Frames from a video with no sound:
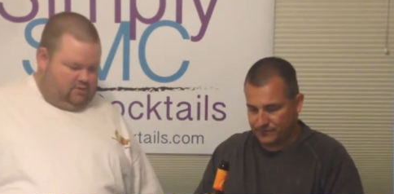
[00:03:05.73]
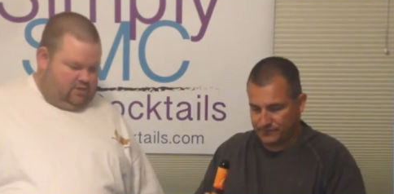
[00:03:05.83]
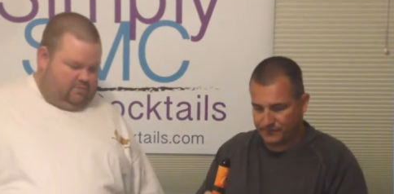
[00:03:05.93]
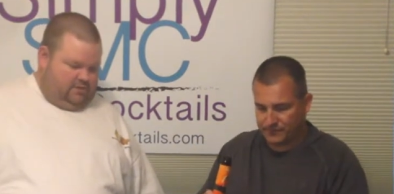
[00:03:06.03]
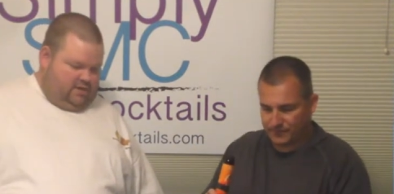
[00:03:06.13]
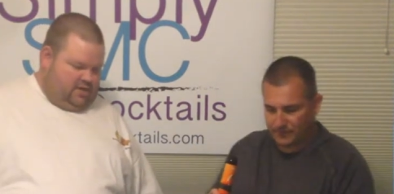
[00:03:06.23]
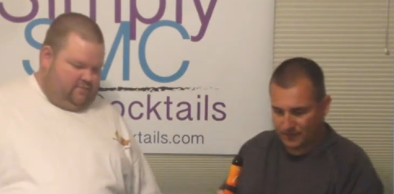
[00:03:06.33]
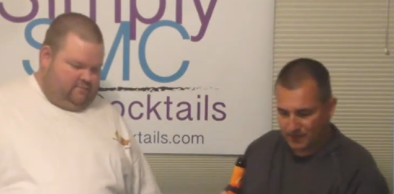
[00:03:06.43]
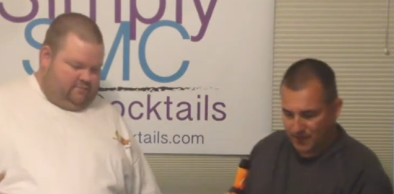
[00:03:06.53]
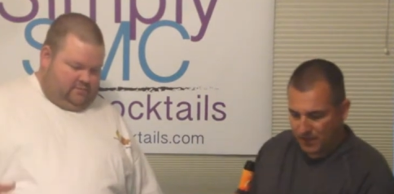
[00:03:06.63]
Speaker 1: doubling it
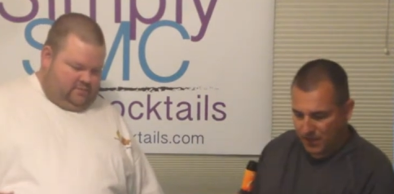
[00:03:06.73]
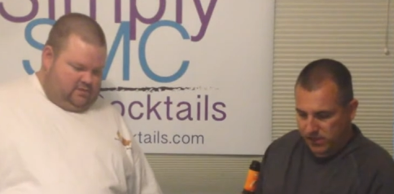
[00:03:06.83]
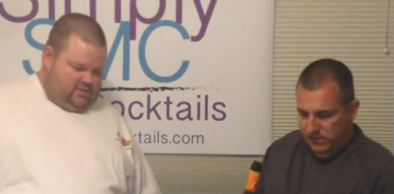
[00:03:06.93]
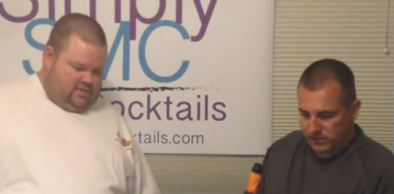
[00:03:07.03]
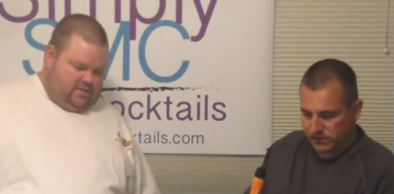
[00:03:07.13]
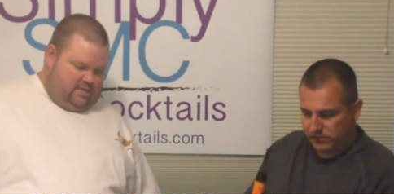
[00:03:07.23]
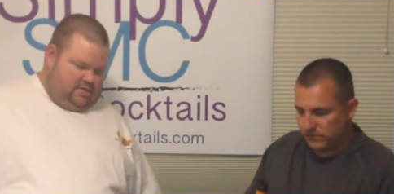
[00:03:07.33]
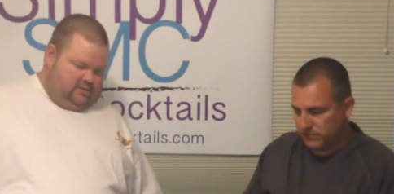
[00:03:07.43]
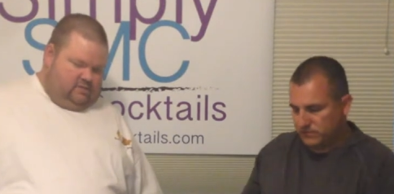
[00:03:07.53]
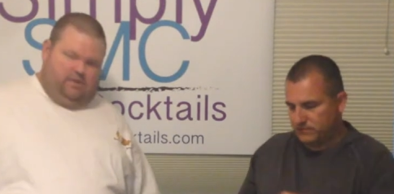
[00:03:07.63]
up
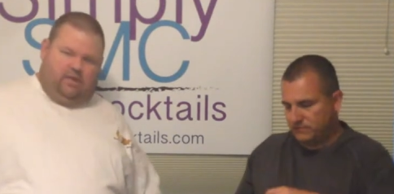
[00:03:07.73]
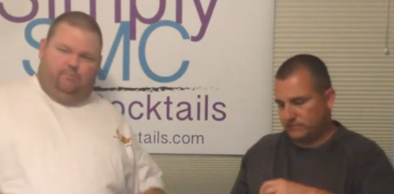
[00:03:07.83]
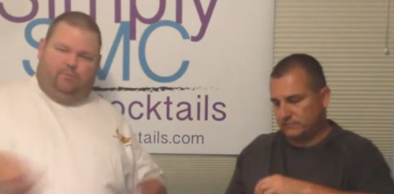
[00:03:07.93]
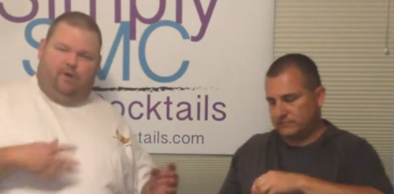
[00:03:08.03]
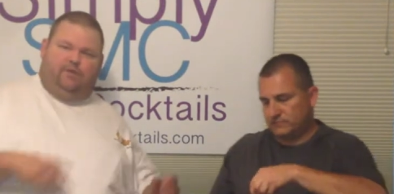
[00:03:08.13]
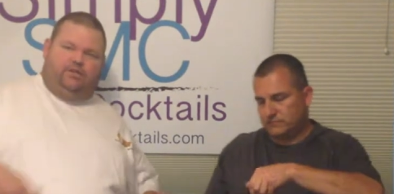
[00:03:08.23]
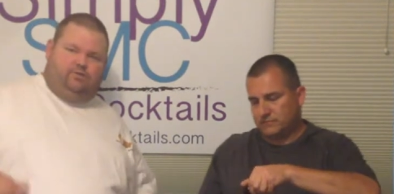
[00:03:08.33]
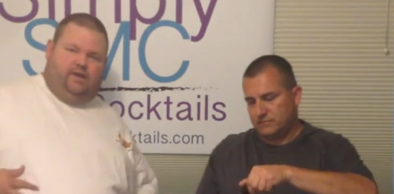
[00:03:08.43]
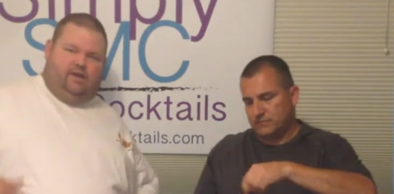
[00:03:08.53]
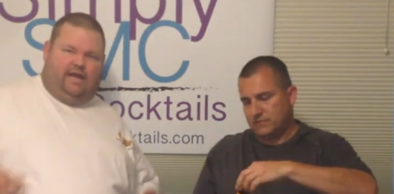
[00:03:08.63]
so we could both
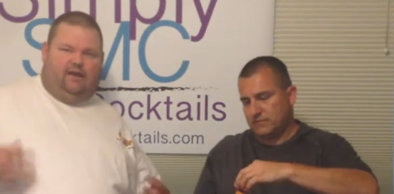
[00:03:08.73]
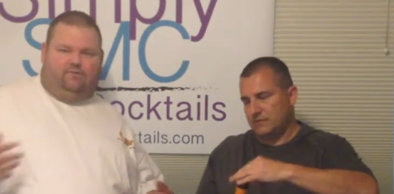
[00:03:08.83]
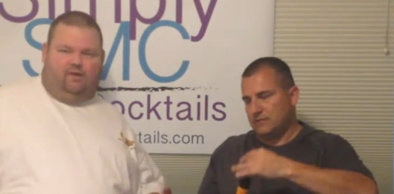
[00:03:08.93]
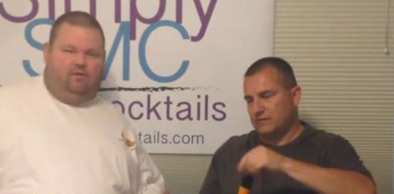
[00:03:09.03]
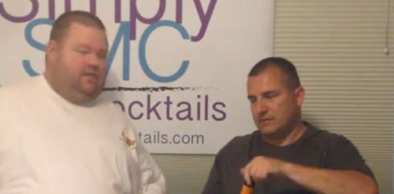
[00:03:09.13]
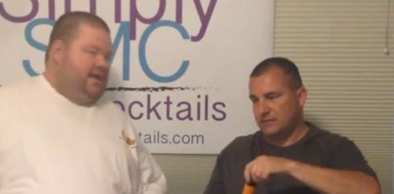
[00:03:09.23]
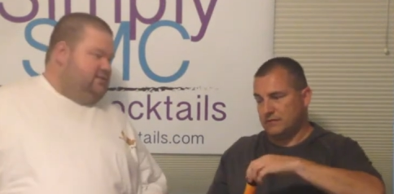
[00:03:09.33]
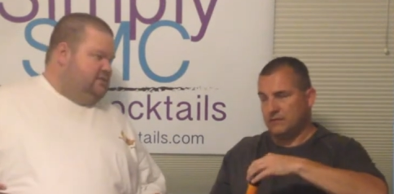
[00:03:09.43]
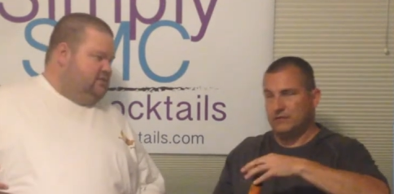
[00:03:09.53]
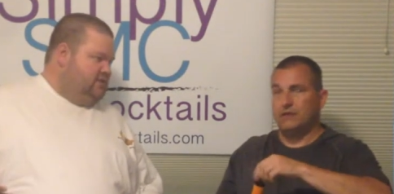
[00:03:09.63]
enjoy it out of our own
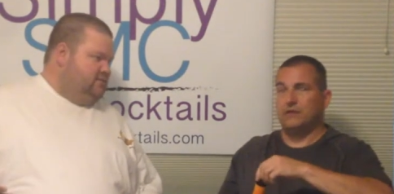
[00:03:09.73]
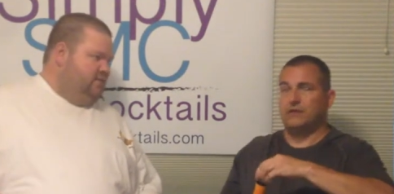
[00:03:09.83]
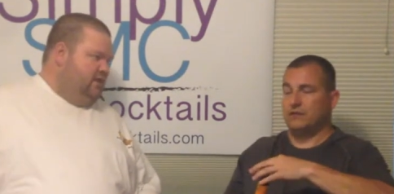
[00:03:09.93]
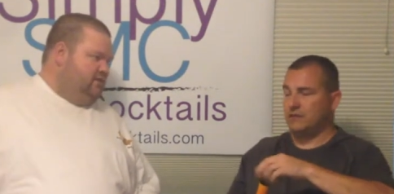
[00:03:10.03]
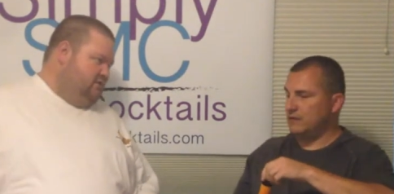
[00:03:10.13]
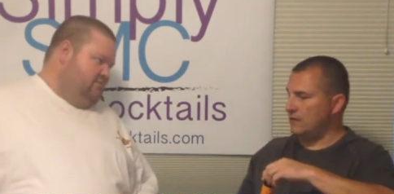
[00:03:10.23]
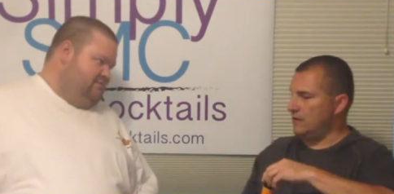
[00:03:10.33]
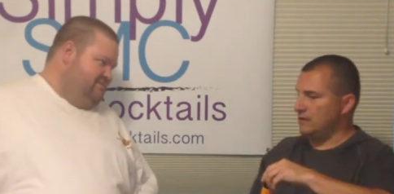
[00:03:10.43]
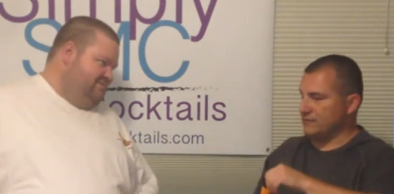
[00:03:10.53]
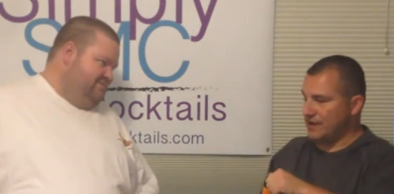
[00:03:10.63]
glasses because we want to.
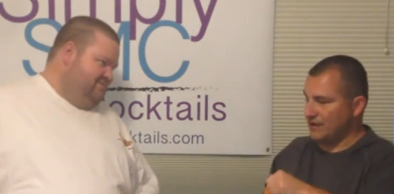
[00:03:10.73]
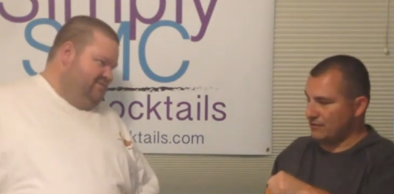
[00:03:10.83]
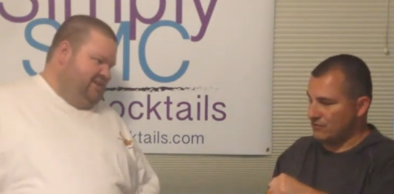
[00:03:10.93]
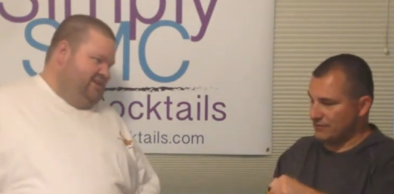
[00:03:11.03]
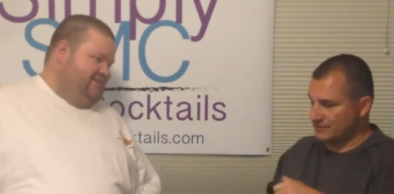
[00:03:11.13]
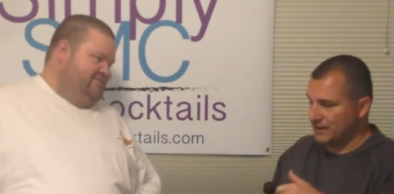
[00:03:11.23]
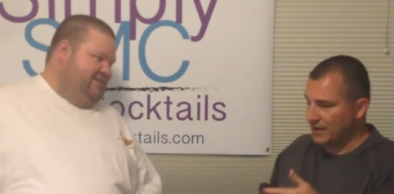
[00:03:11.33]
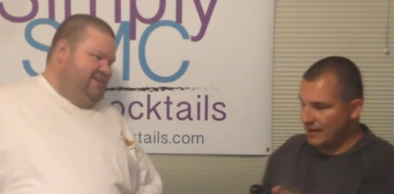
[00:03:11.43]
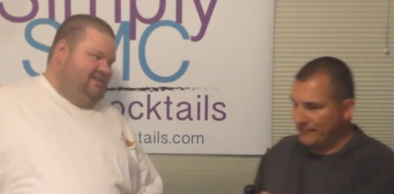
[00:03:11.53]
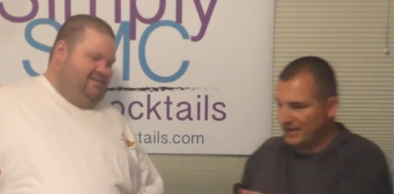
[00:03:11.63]
Oh yeah, we were.
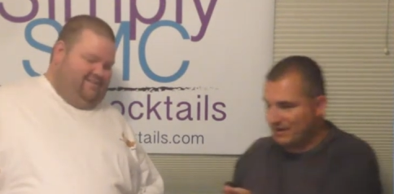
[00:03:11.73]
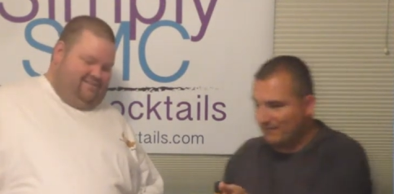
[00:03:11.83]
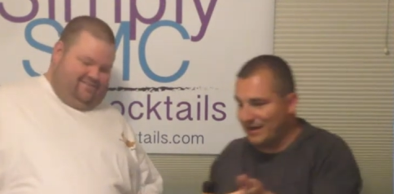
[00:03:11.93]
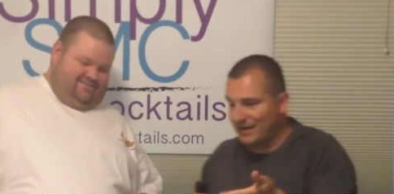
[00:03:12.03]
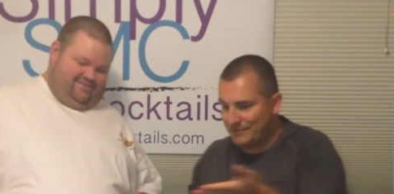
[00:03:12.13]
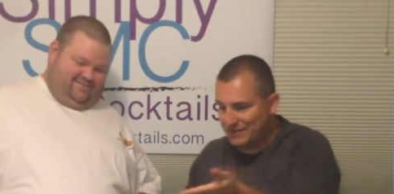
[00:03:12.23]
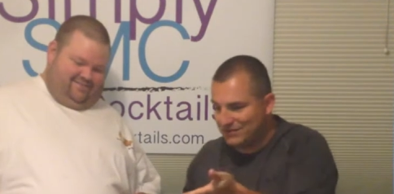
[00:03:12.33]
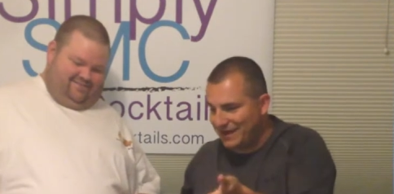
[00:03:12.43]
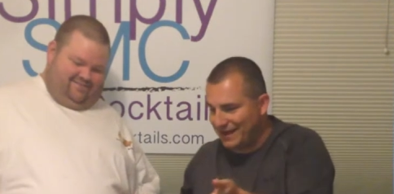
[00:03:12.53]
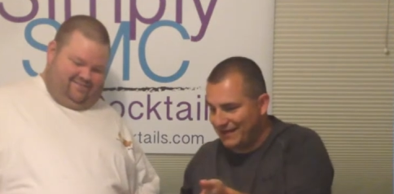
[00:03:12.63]
We, I
Speaker 2: mean, come on. I mean, you
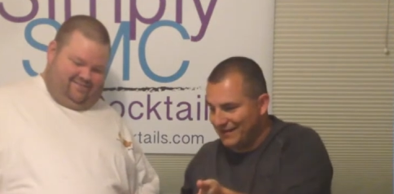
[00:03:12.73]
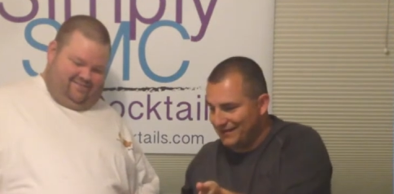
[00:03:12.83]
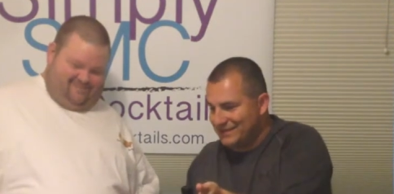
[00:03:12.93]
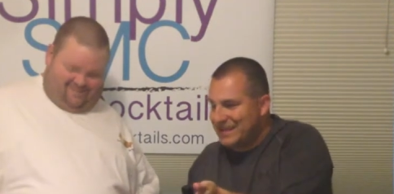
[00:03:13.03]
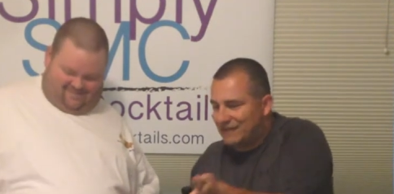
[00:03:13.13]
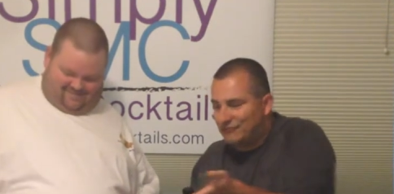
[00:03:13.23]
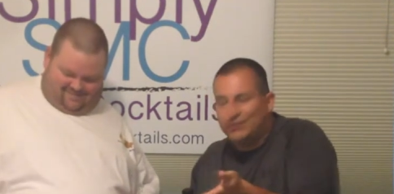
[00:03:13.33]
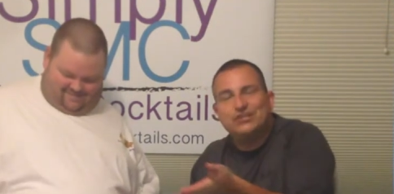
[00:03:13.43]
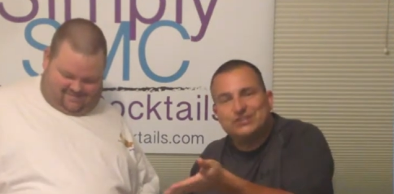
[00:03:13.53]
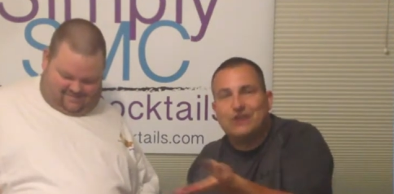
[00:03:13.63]
can't you can't
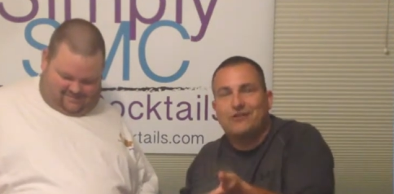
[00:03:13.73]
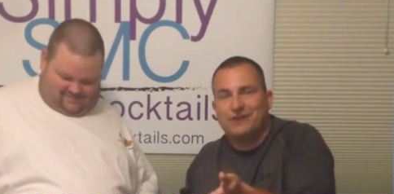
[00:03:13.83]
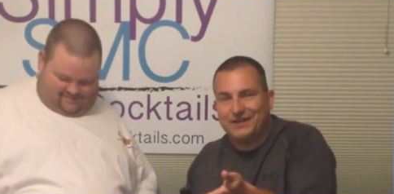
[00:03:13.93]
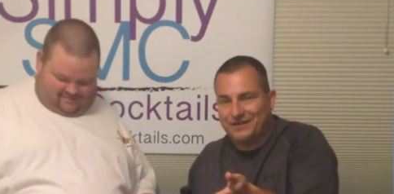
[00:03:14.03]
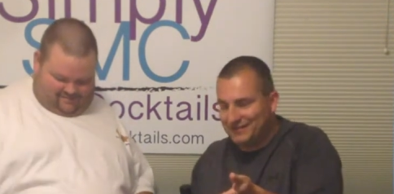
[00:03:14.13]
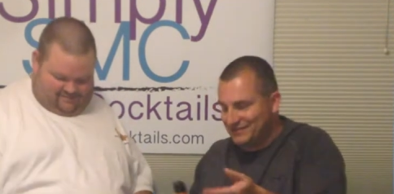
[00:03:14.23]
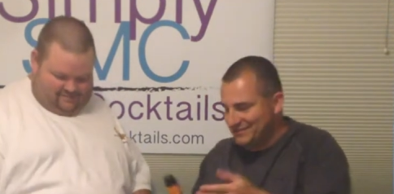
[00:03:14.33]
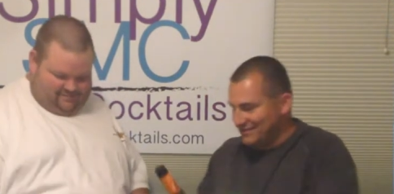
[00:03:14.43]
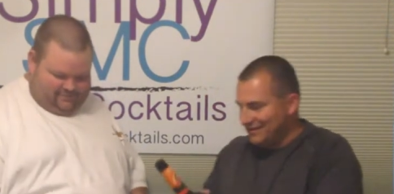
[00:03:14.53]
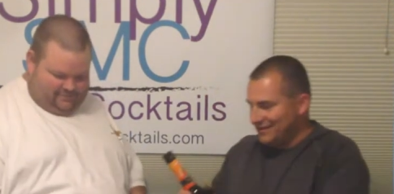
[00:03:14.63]
really share any of
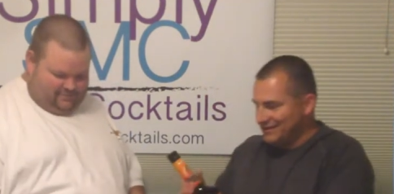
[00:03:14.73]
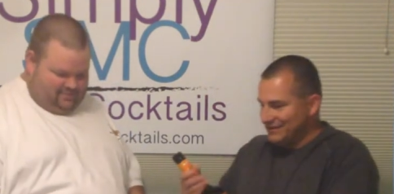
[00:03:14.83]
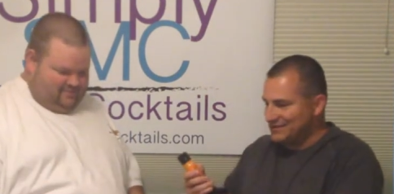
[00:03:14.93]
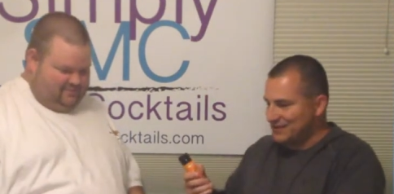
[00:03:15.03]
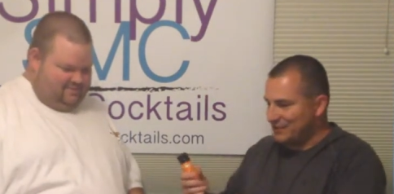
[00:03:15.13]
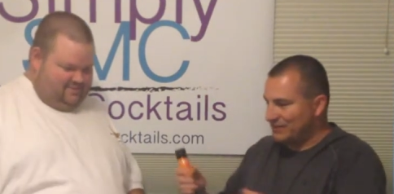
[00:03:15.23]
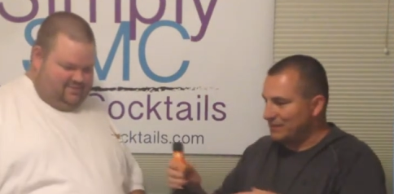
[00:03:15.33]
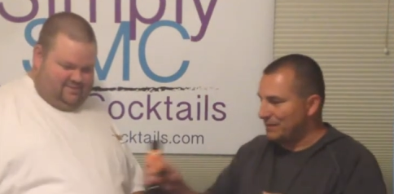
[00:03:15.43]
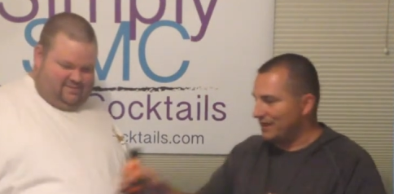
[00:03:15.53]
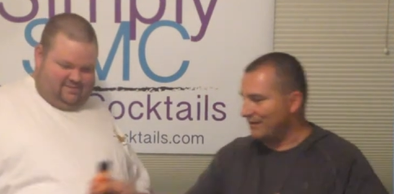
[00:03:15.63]
these these type of
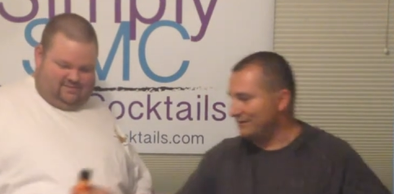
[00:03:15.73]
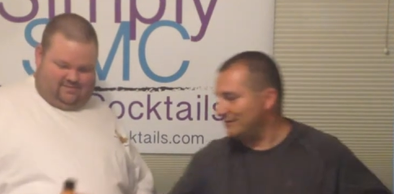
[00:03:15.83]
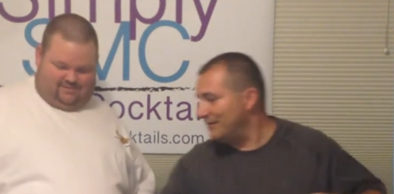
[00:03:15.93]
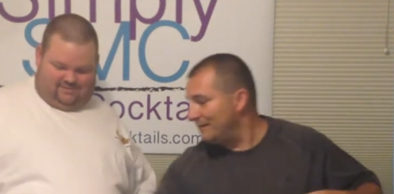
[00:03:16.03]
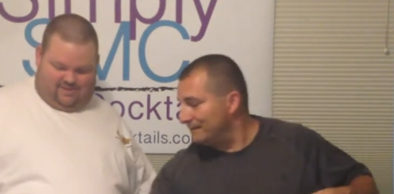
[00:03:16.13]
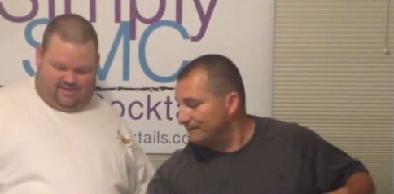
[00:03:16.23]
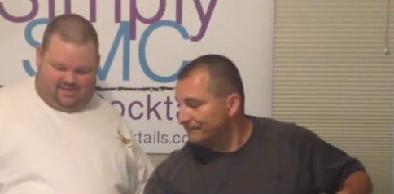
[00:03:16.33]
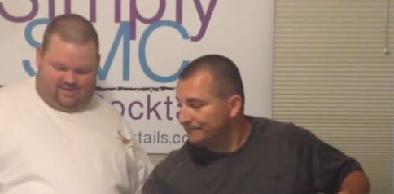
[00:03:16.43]
tippy cows.
Speaker 1: Yeah.